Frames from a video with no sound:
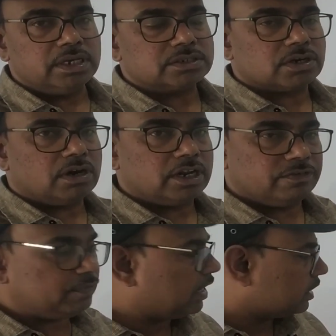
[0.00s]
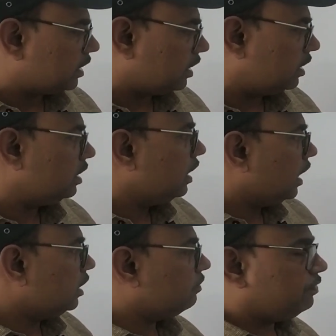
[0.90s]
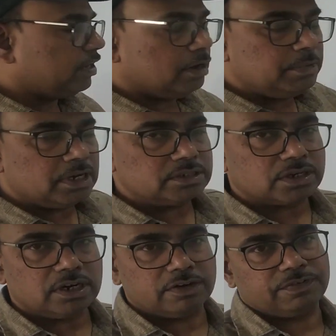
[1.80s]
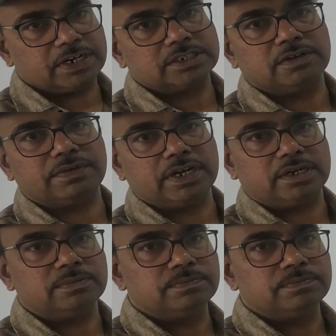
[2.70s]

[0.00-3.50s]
is called refracted ray, and the phenomena is called refraction of light.